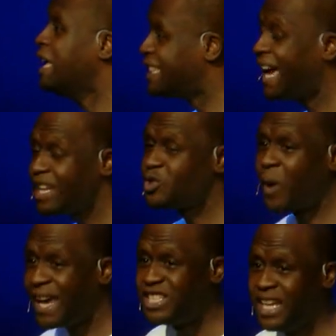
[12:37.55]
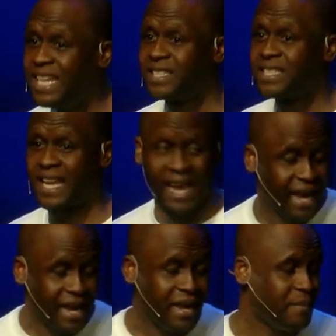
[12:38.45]
That is why Jesus
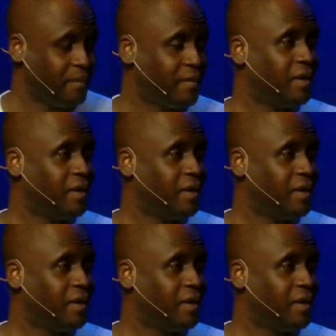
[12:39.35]
came.